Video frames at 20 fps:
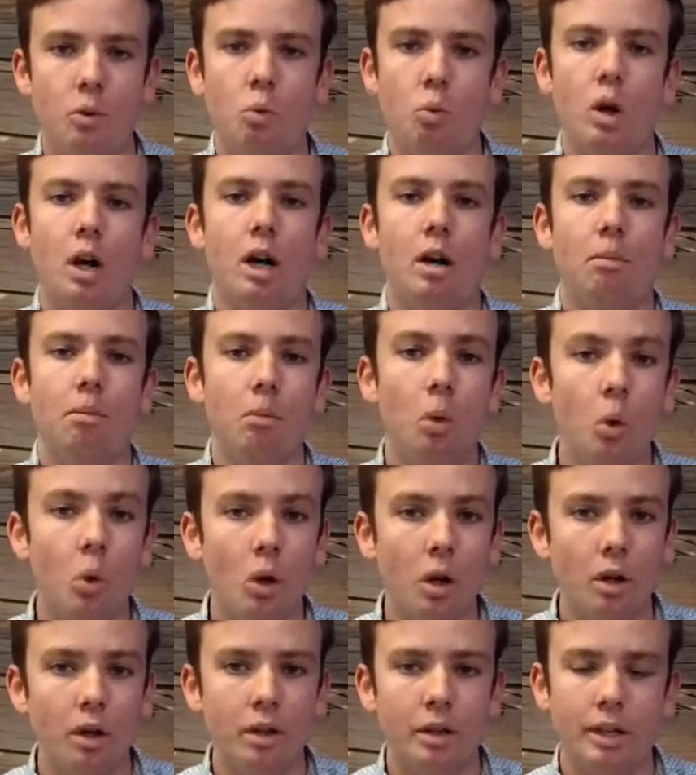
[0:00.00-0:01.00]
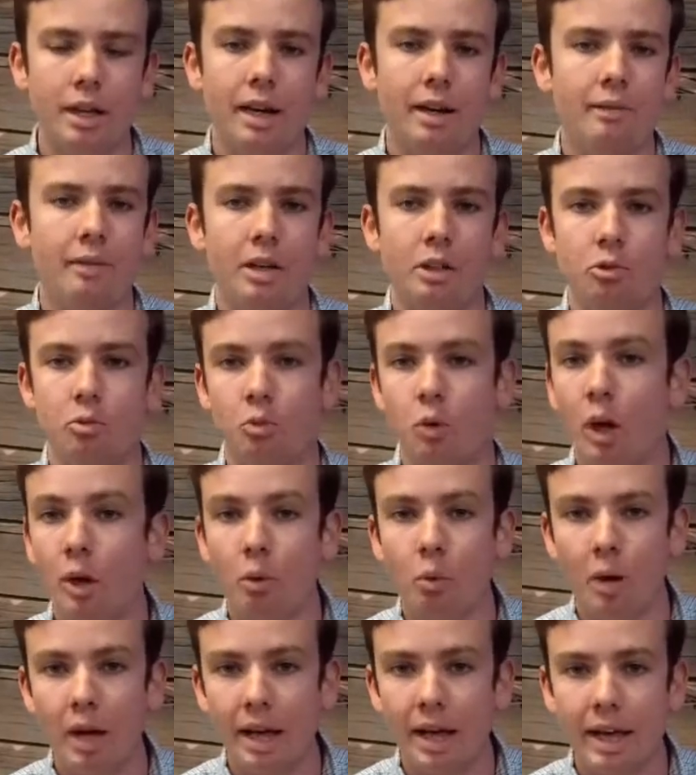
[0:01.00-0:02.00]
while Moore kind of has run
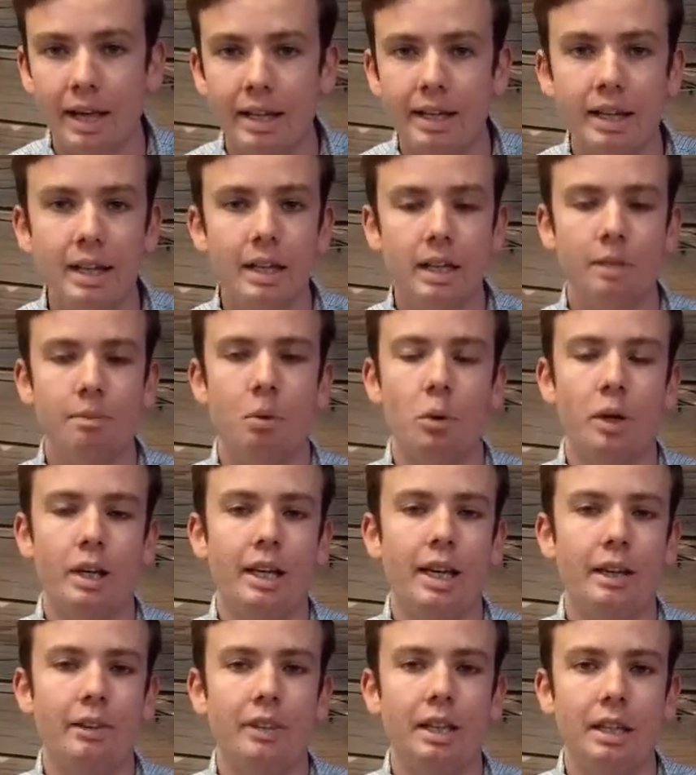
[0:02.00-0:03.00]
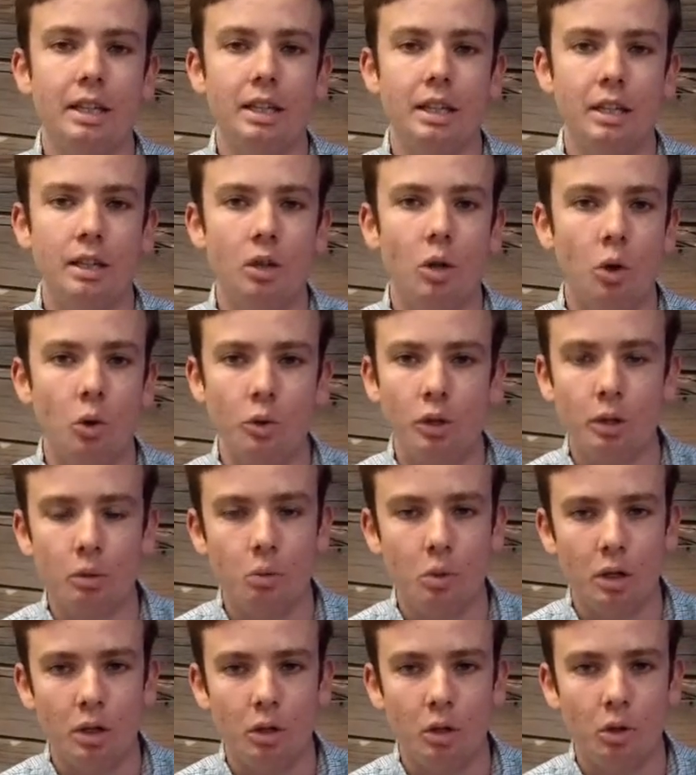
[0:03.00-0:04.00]
away, pointing out that he only
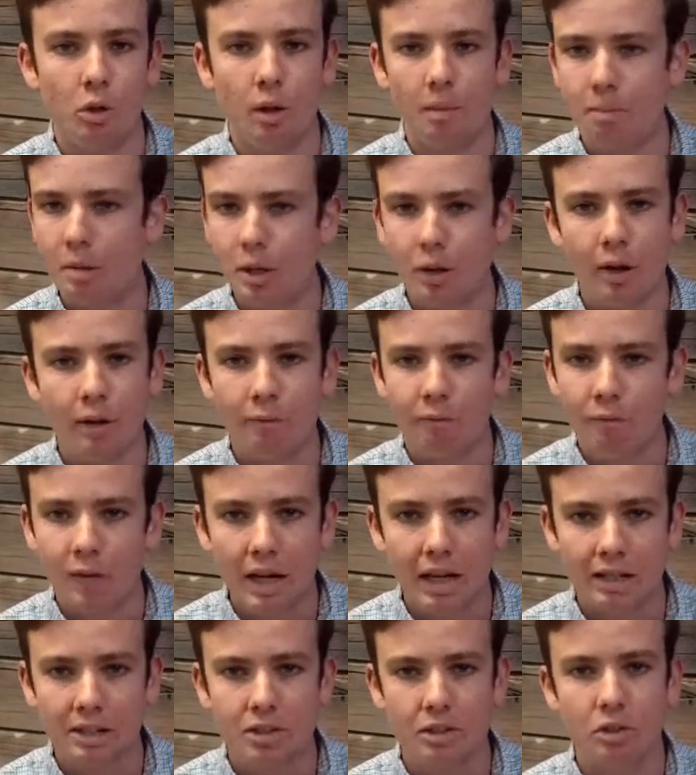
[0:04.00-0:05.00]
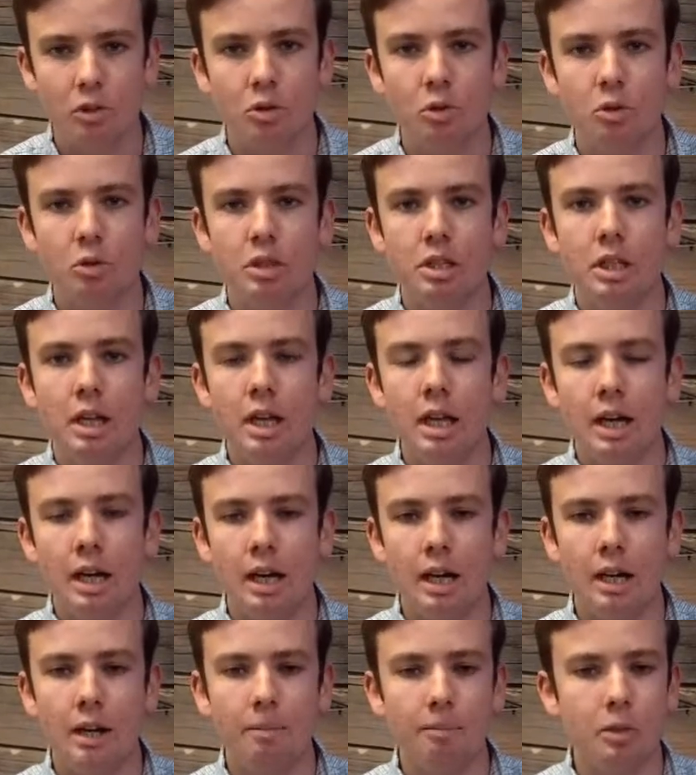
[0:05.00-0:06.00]
will appear on Fox News.
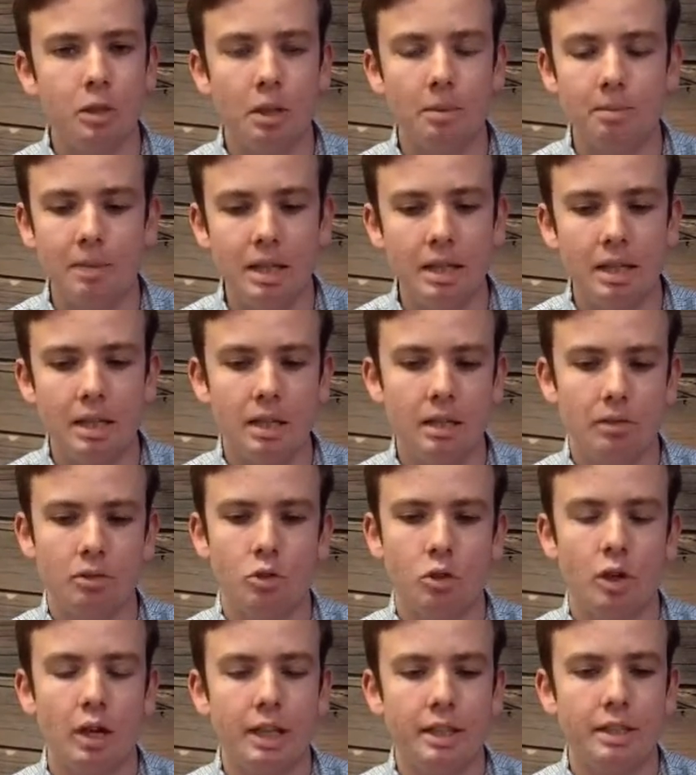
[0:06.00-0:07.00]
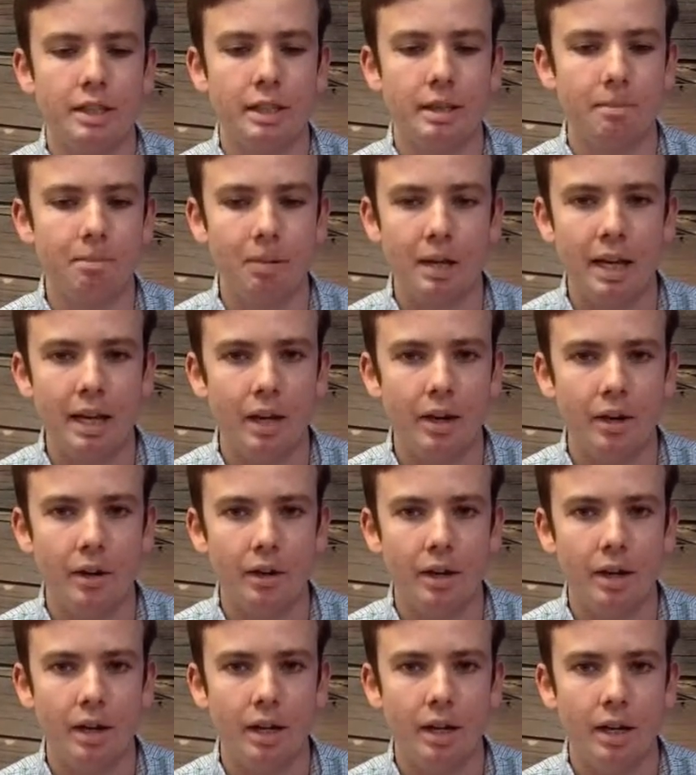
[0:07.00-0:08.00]
To me, trying to
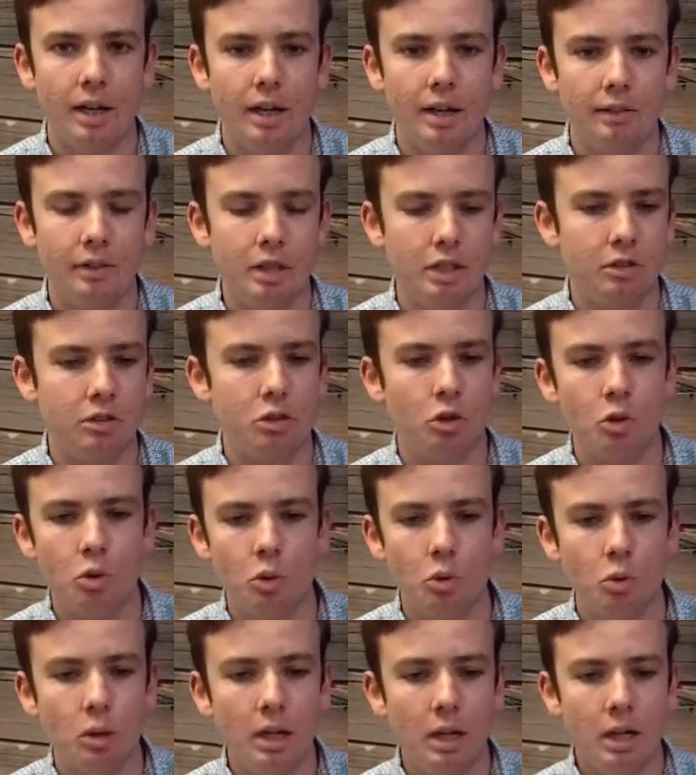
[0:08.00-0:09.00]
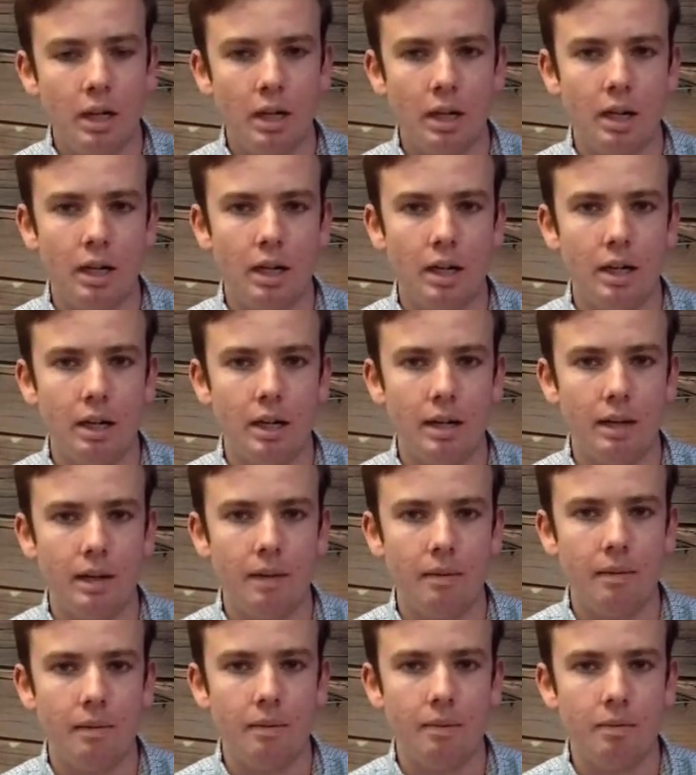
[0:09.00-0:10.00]
compare these two
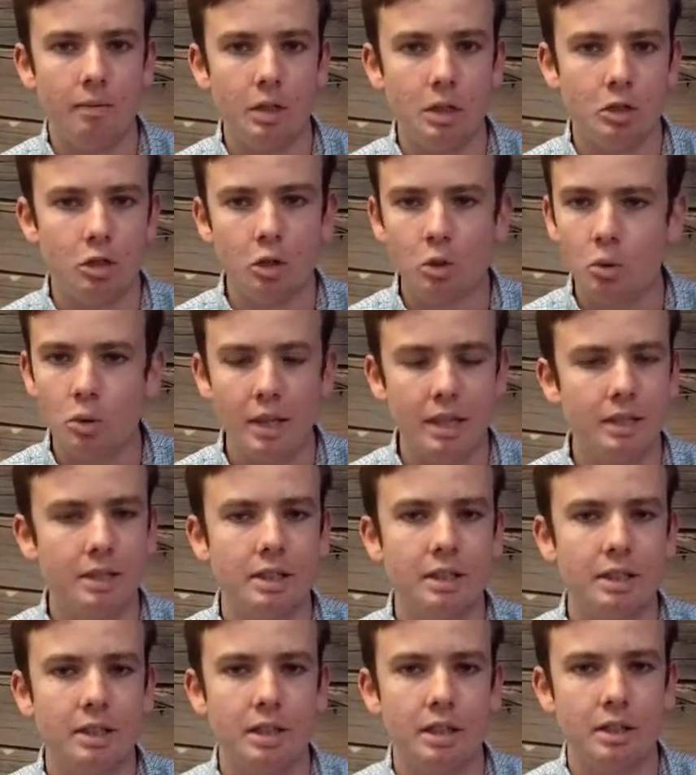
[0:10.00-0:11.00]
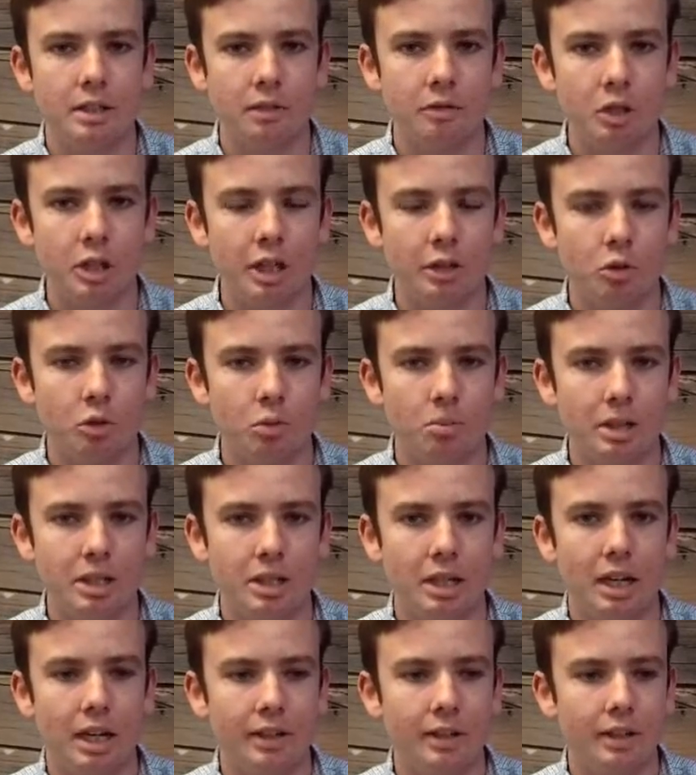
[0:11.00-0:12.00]
instances of sexual
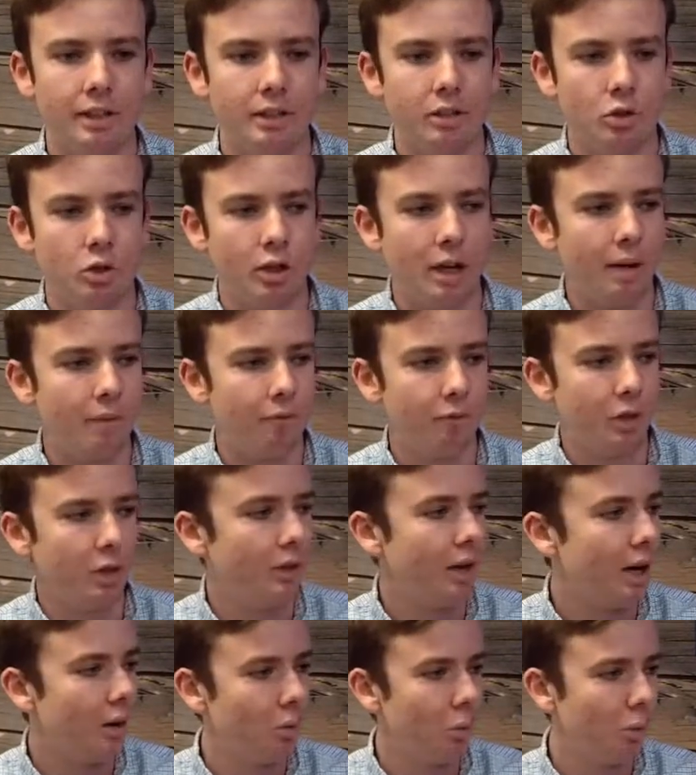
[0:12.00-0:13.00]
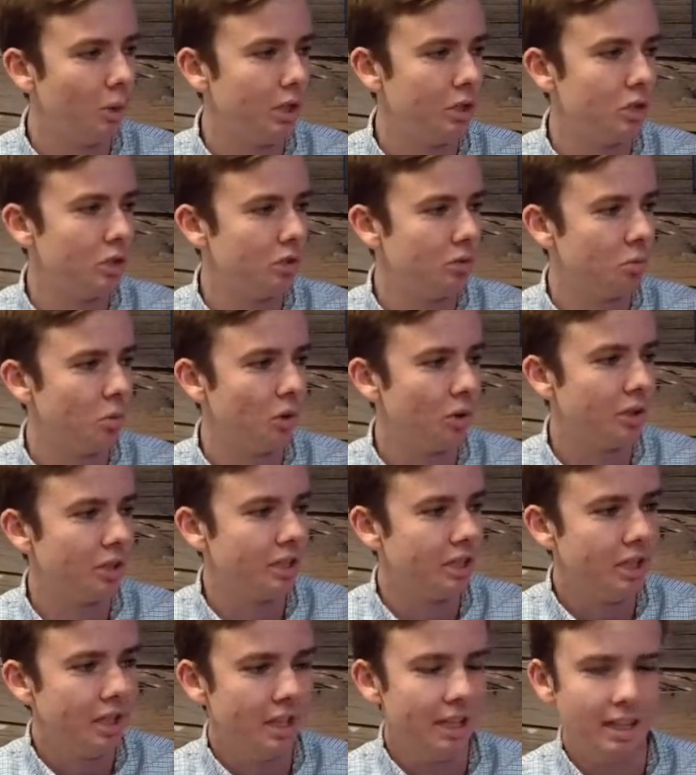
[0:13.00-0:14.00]
misconduct and try and figure out which is
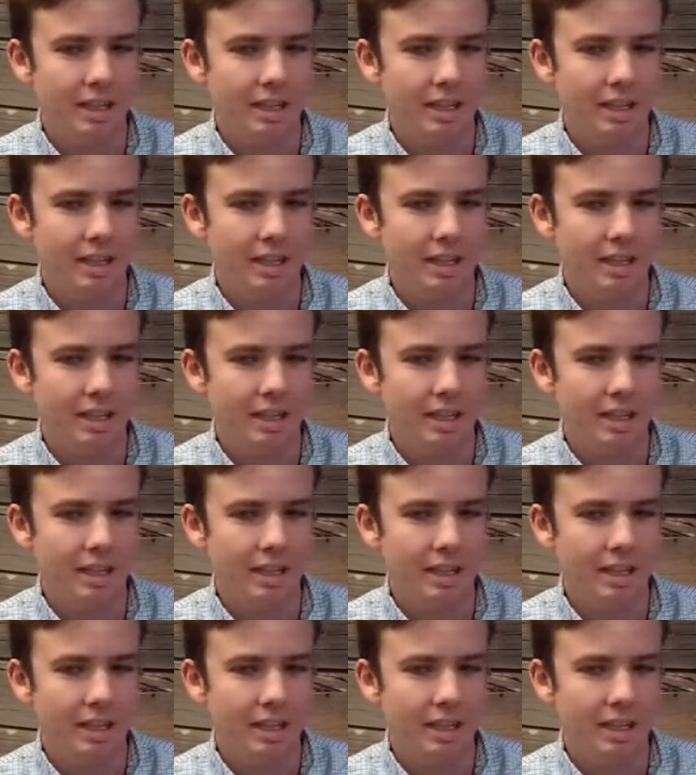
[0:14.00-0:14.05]
worse